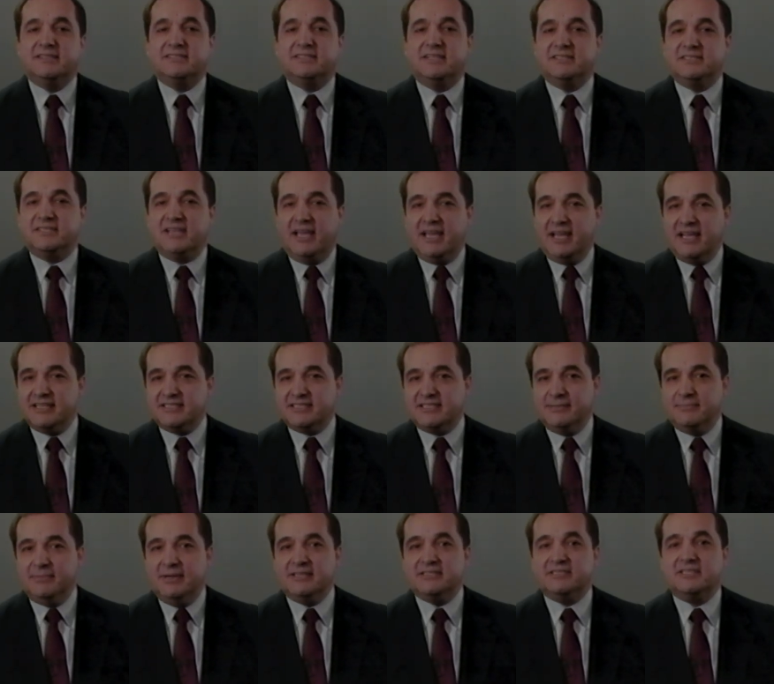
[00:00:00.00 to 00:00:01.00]
Since
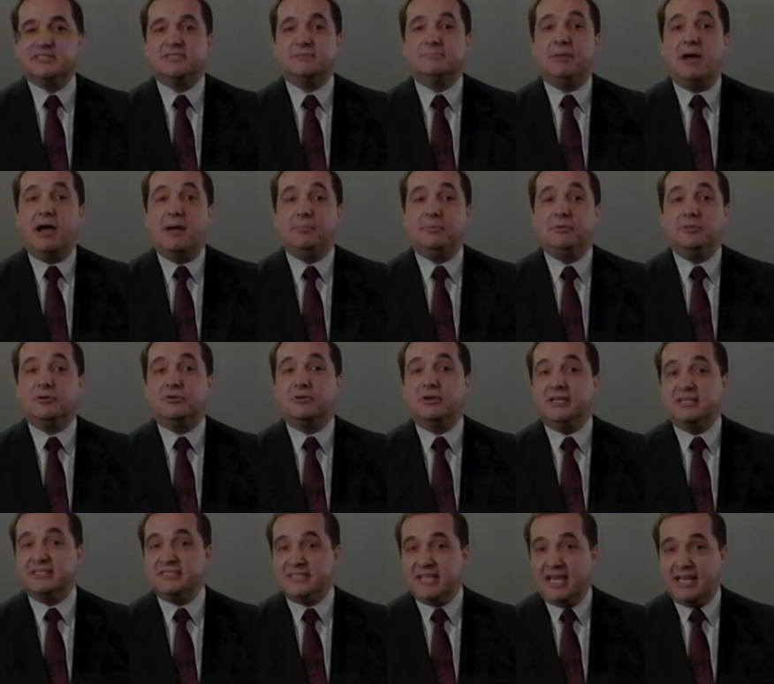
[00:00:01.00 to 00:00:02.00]
ASMS is a popular
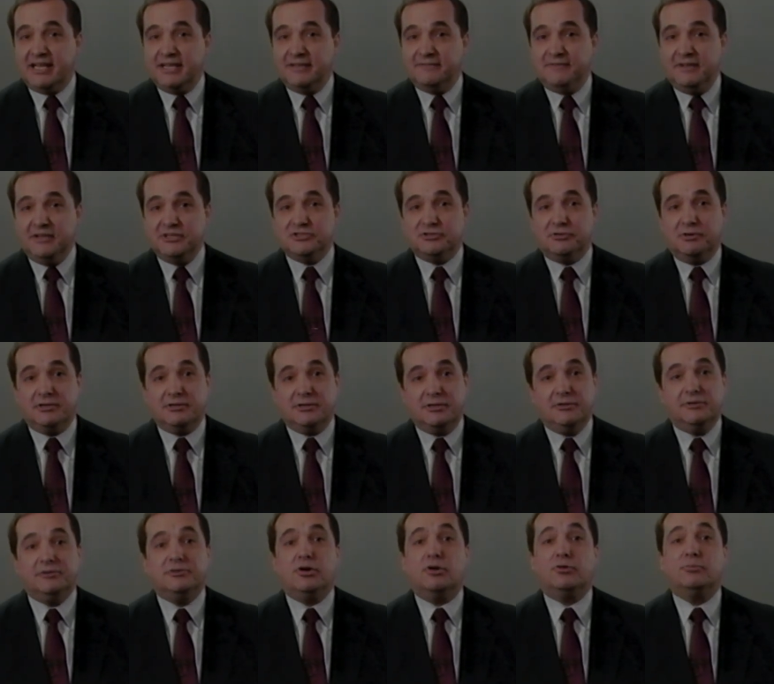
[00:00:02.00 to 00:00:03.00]
and exciting feature
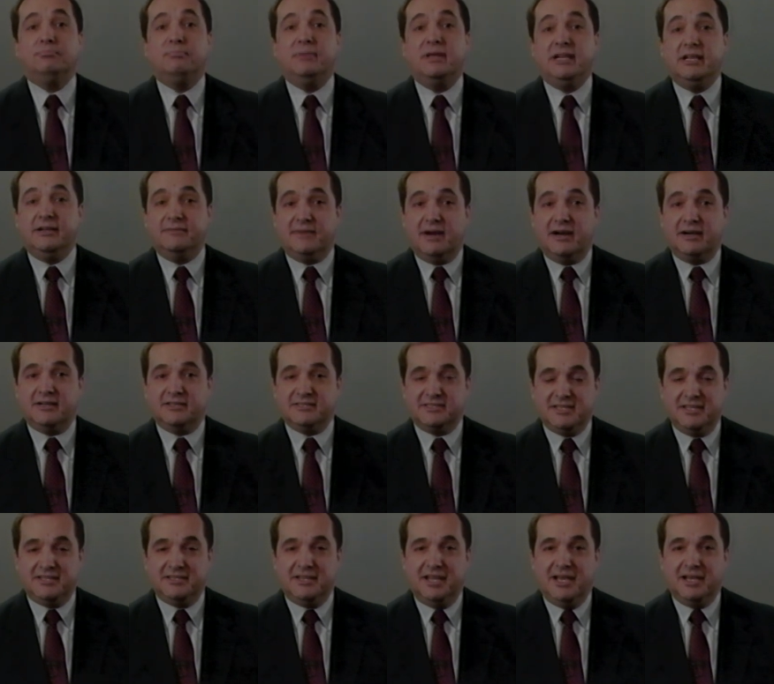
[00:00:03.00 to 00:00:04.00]
included on many of our
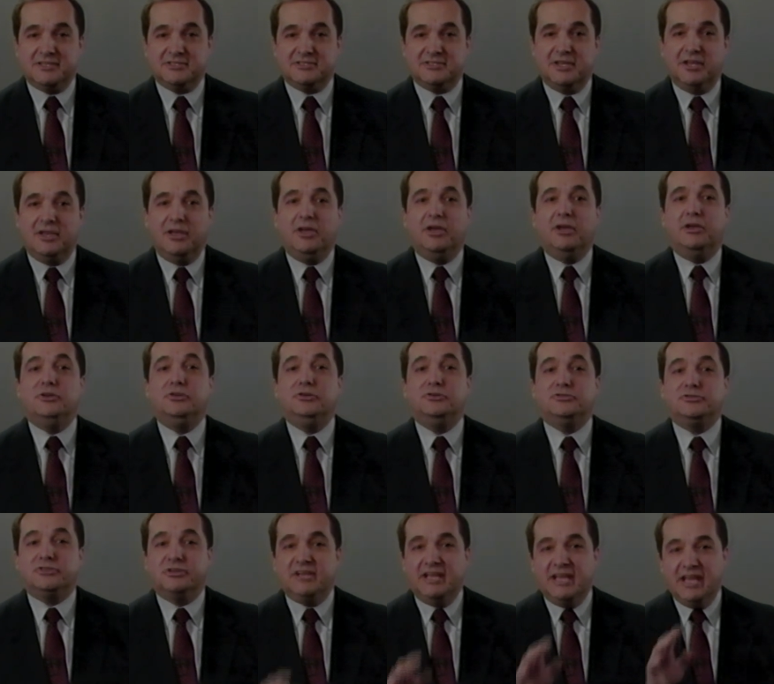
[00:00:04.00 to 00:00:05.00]
cassette decks,
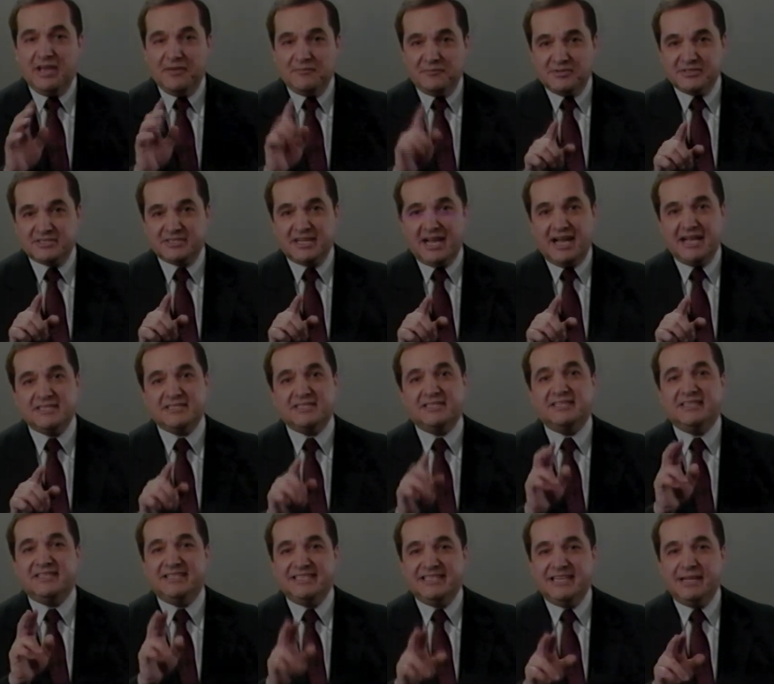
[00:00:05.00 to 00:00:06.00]
you should emphasize
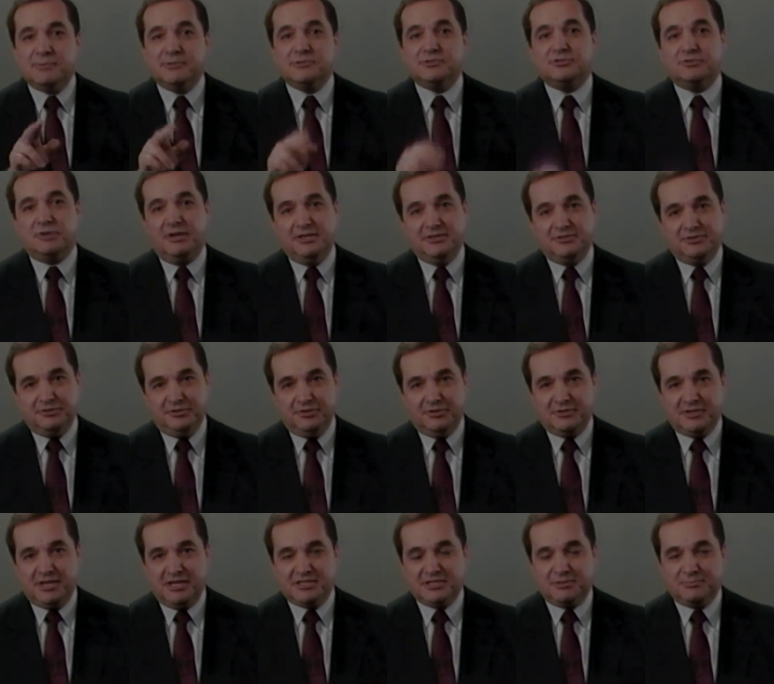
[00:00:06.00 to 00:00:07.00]
it and demonstrate it to
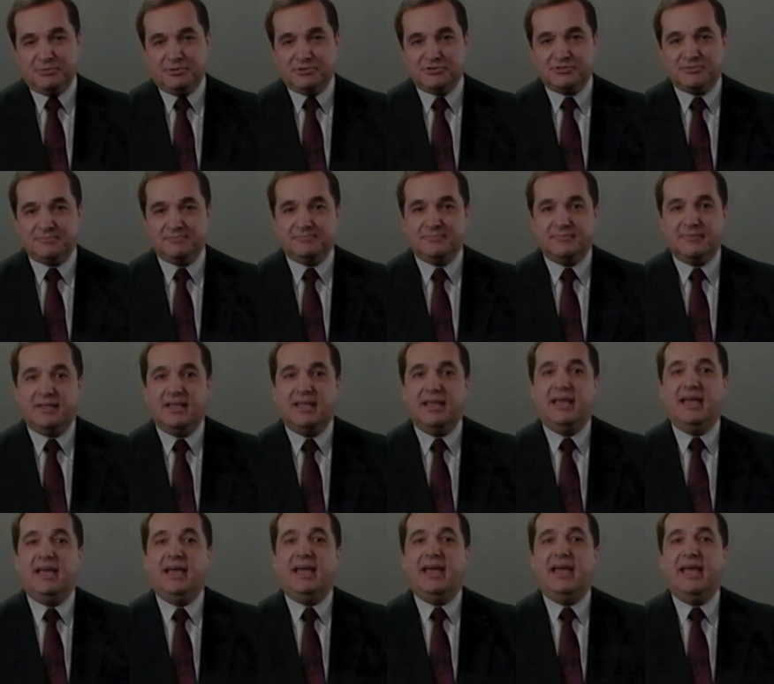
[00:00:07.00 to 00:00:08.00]
your customers.
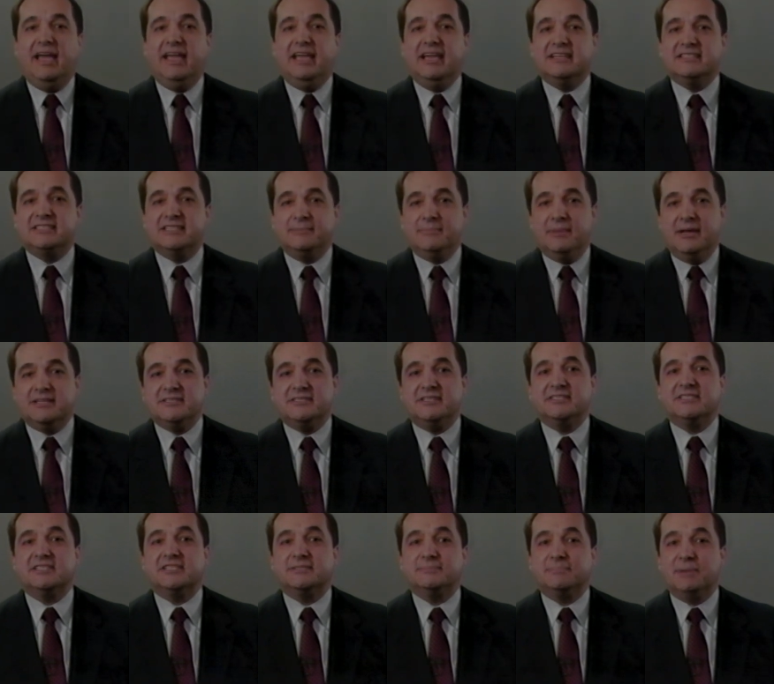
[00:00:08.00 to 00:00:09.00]

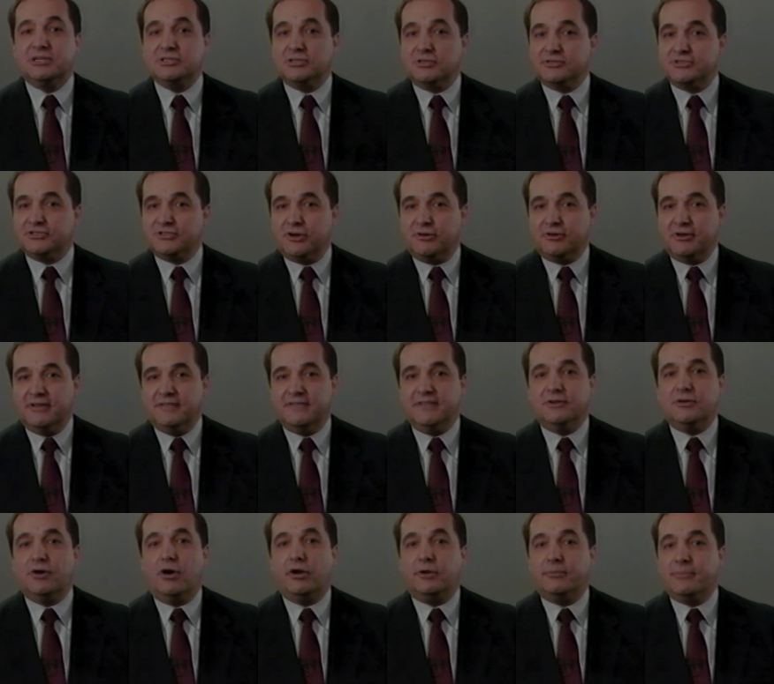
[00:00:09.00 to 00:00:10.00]
ASMS is a special circuit
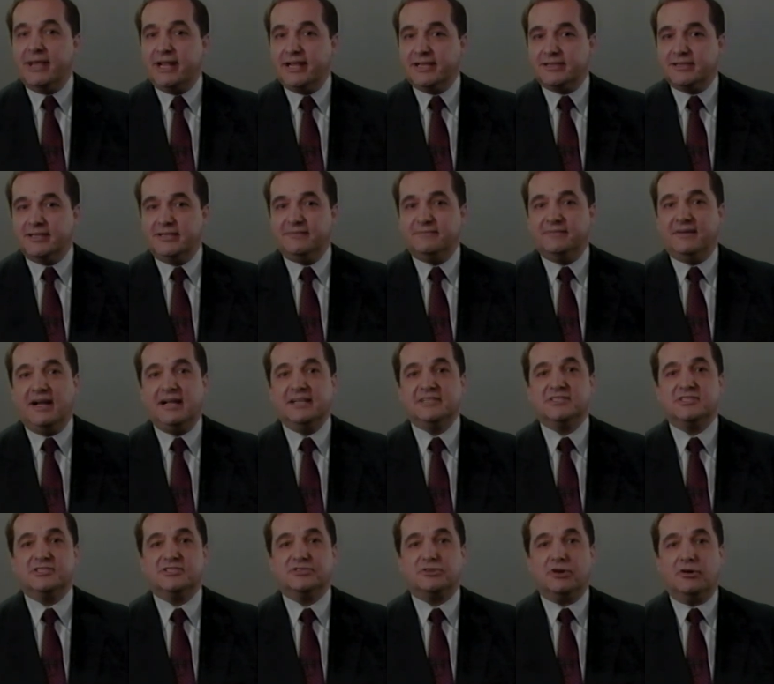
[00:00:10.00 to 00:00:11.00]
that automatically
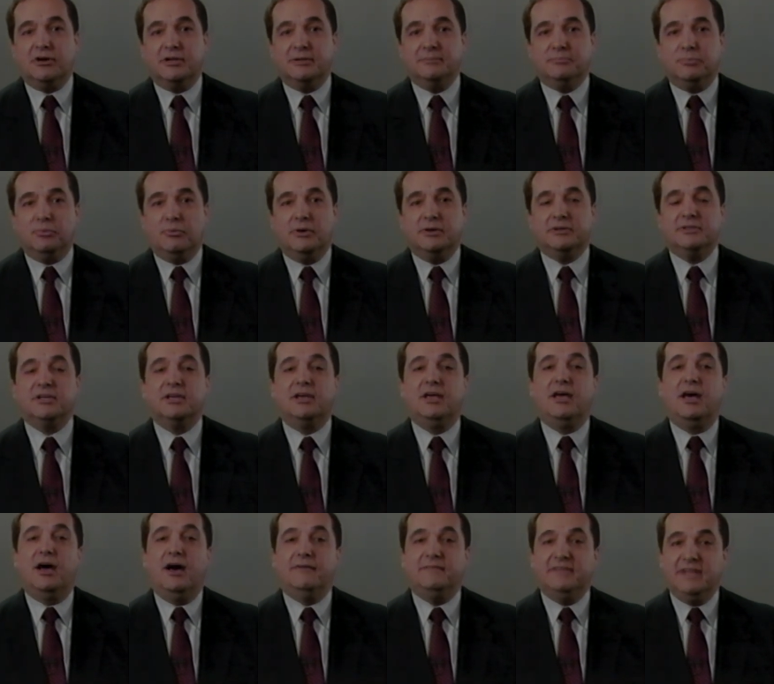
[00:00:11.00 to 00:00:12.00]
finds the starting point
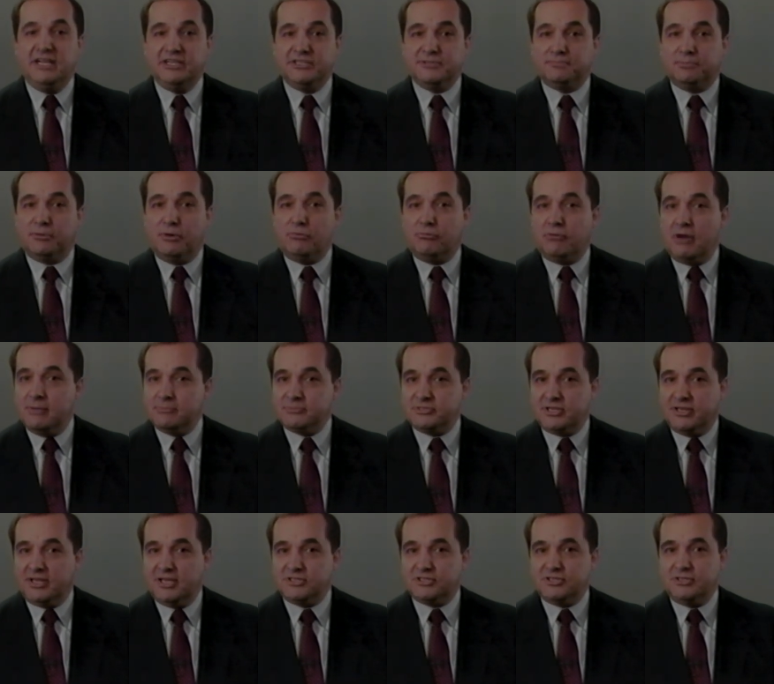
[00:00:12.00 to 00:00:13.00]
of each program
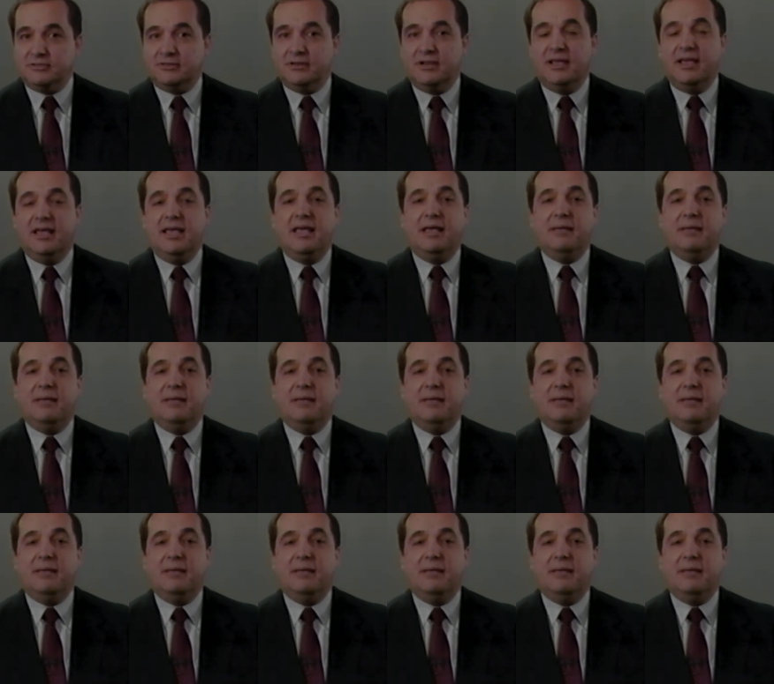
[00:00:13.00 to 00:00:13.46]
selection